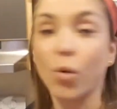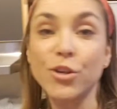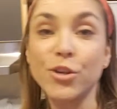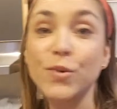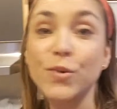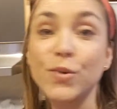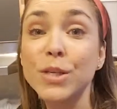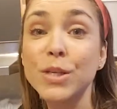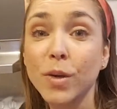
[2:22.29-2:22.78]
you
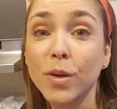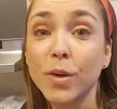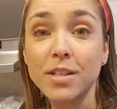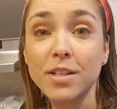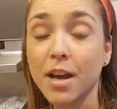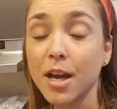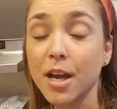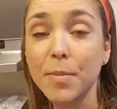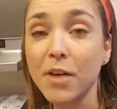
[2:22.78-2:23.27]
guys want to talk
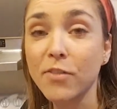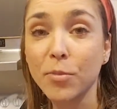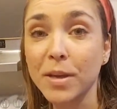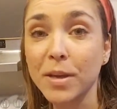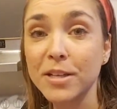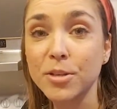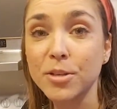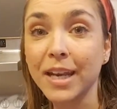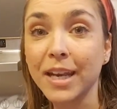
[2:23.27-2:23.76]
about for
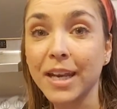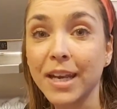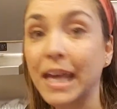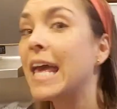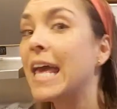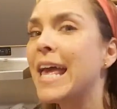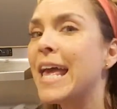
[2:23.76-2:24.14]
Mental Monday,